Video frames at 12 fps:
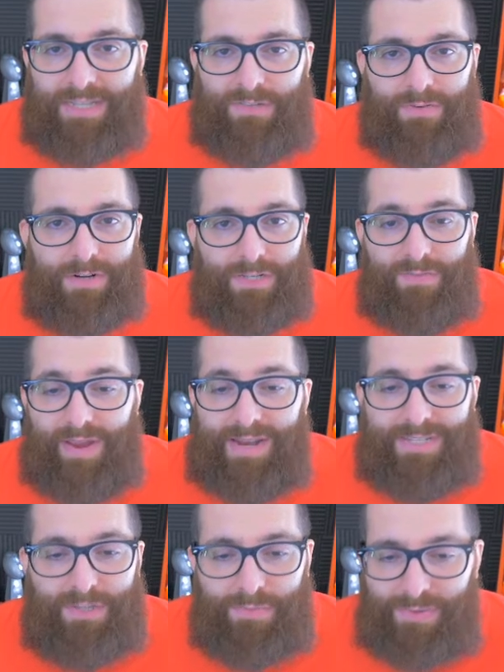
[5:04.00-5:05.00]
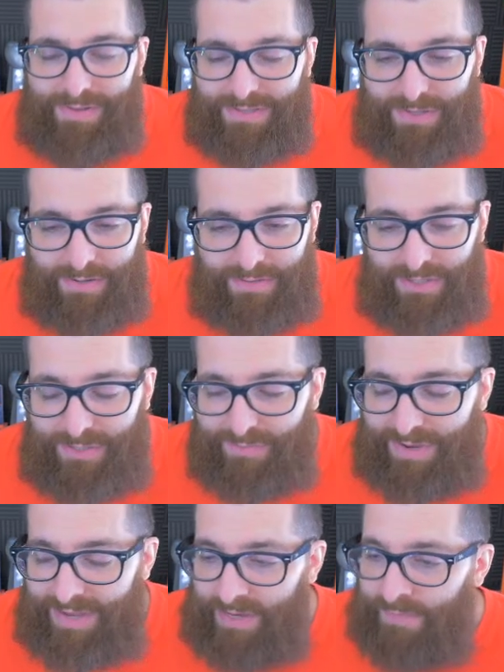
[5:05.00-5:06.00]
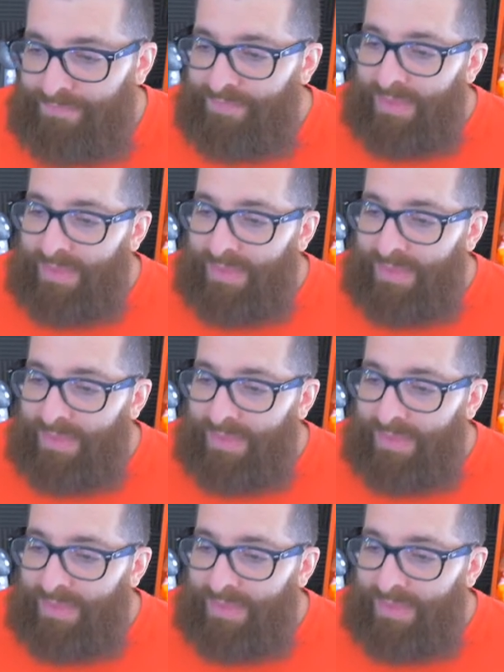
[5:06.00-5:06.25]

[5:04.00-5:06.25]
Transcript: as far as fantasy points go this week.